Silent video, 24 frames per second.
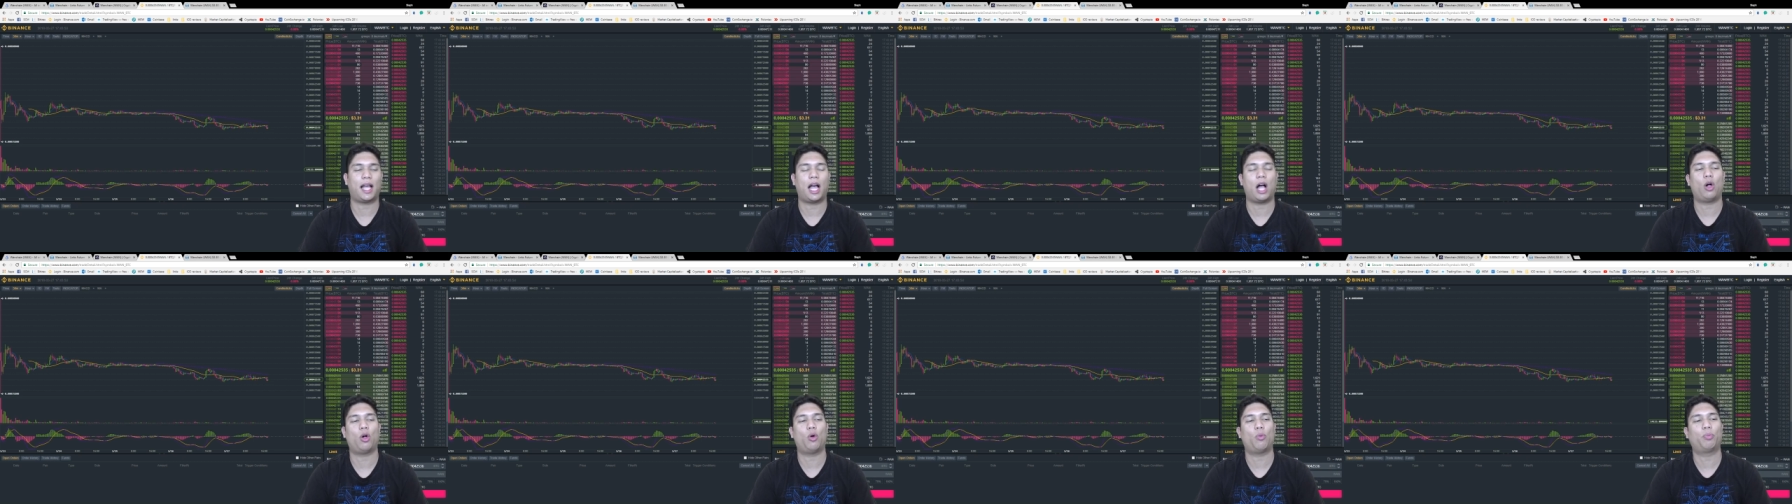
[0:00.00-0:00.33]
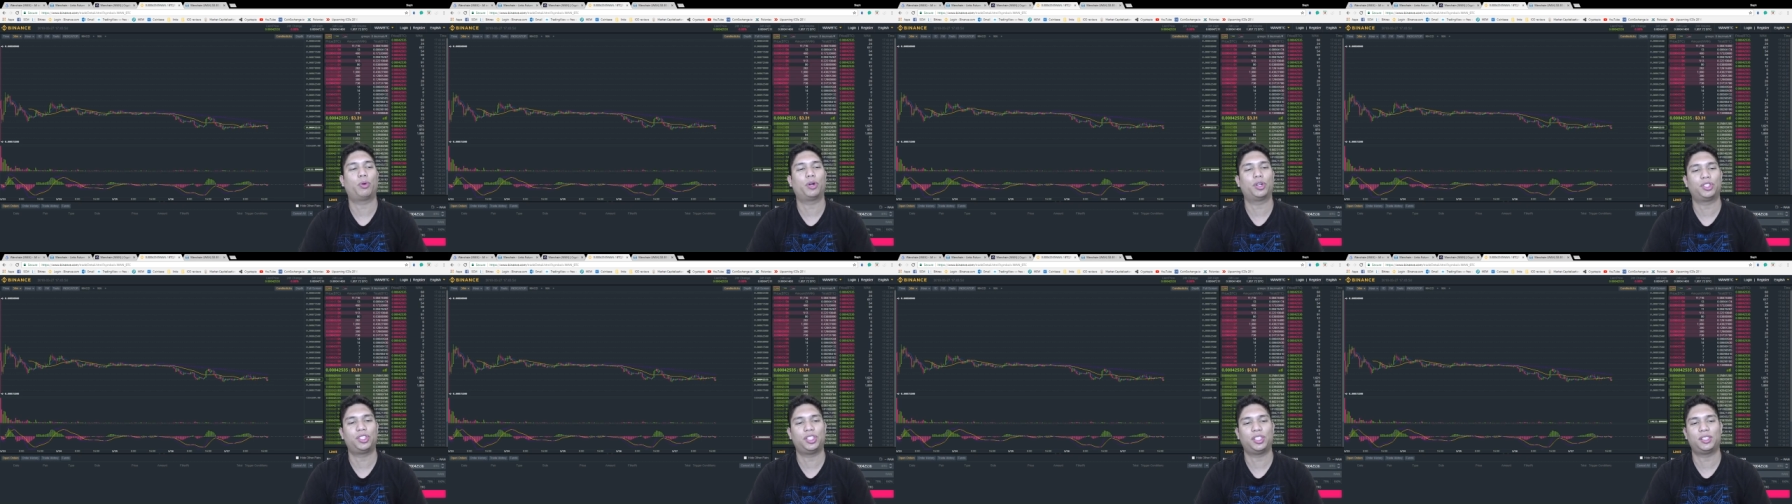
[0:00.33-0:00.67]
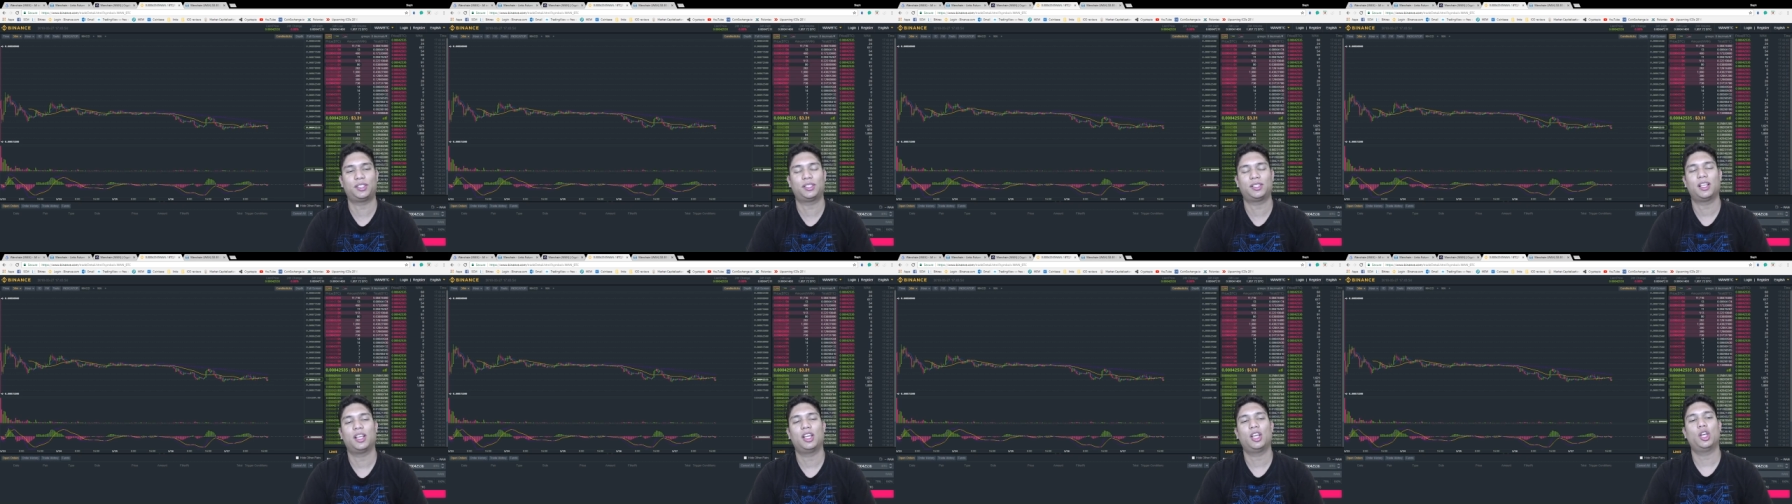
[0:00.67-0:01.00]
I will
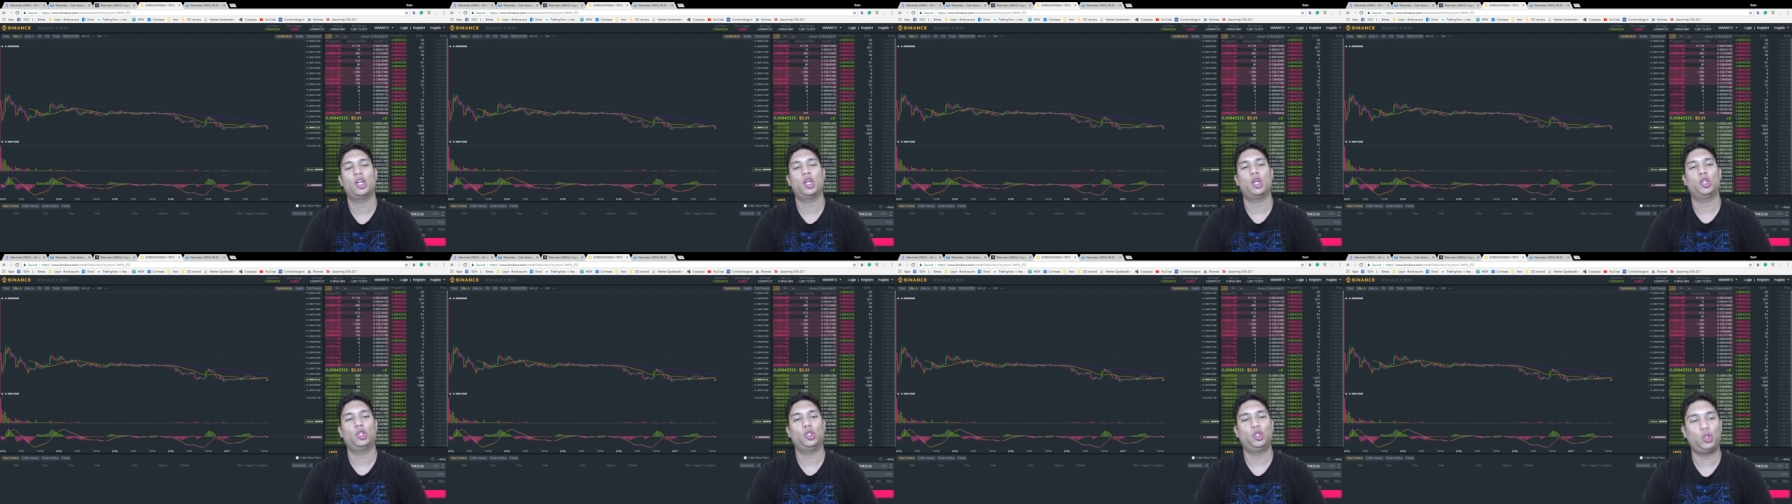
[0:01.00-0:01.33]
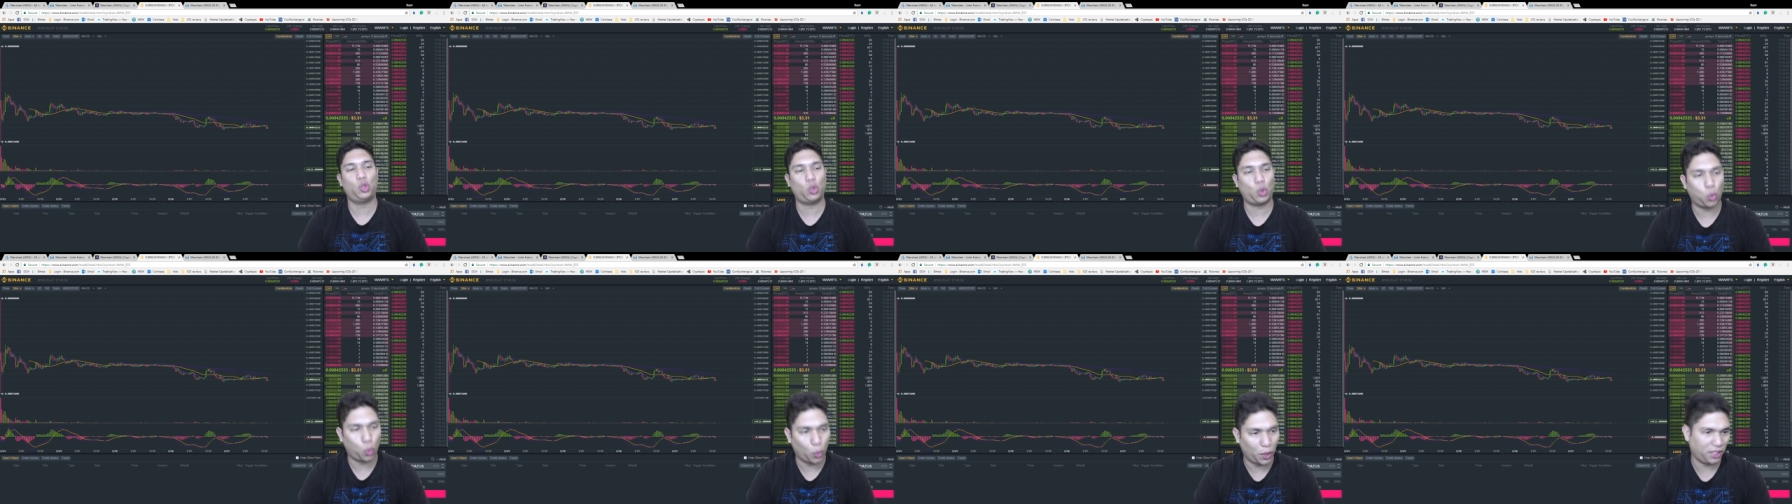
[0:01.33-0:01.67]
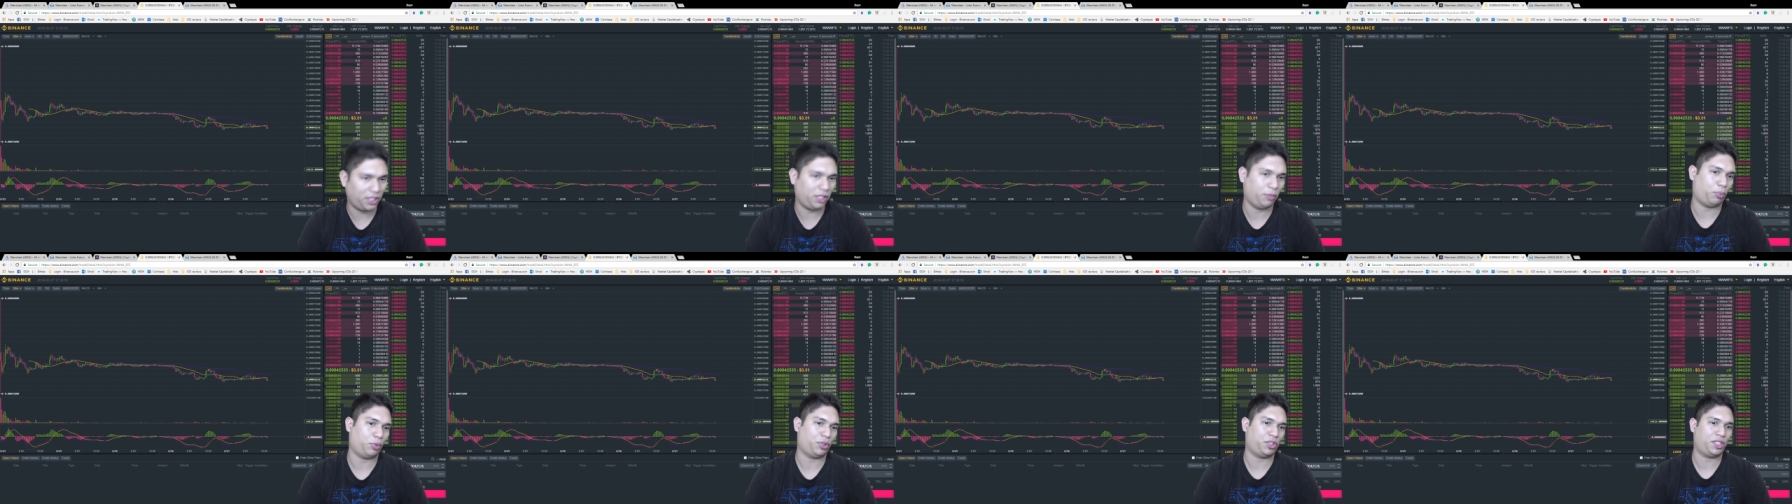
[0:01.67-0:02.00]
purchase
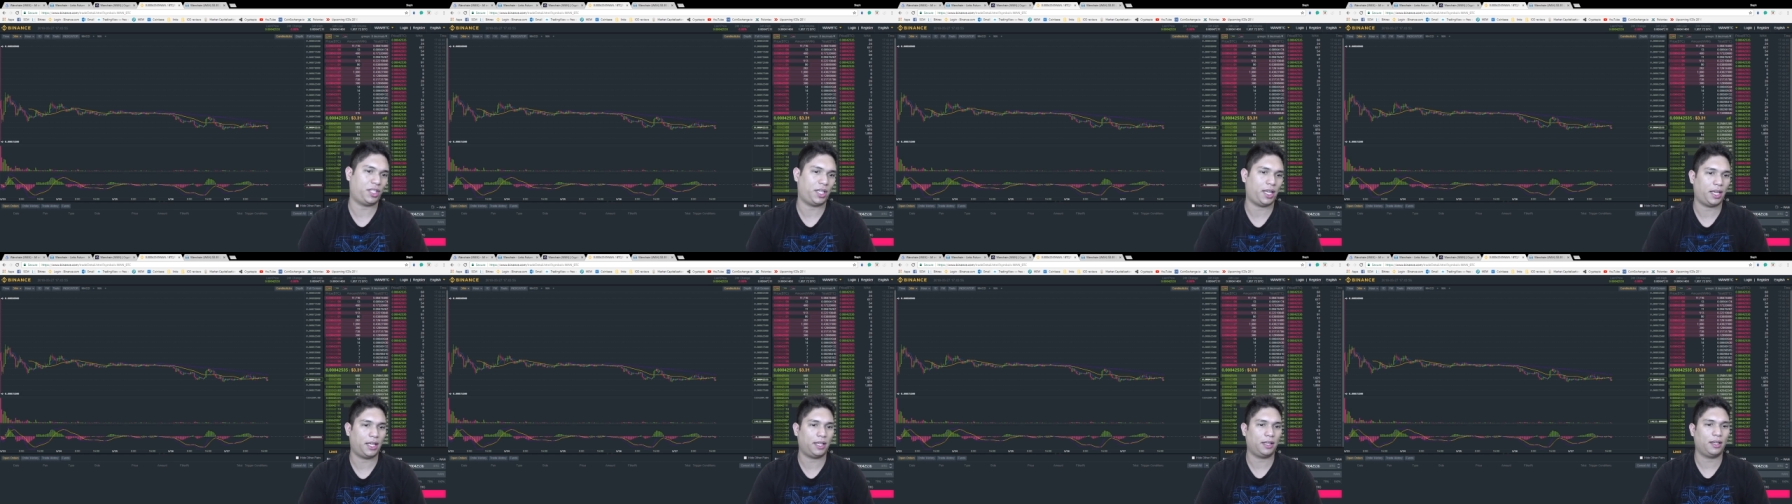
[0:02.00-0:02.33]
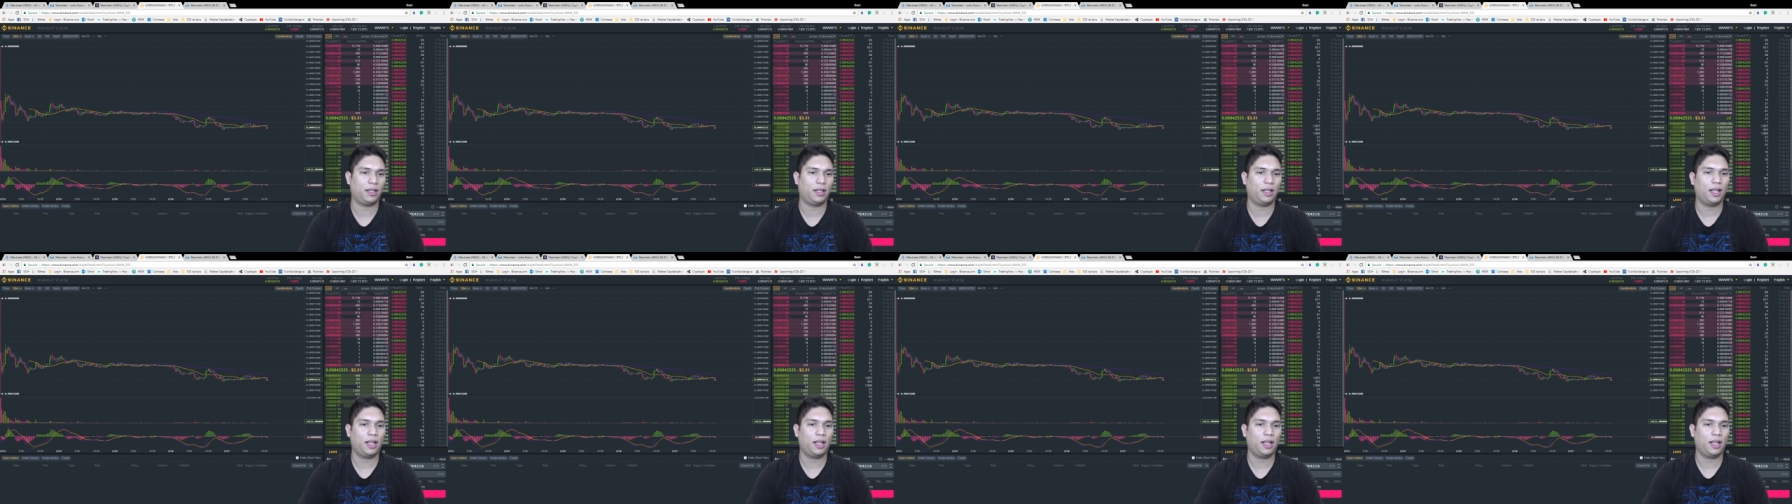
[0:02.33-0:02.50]
20%.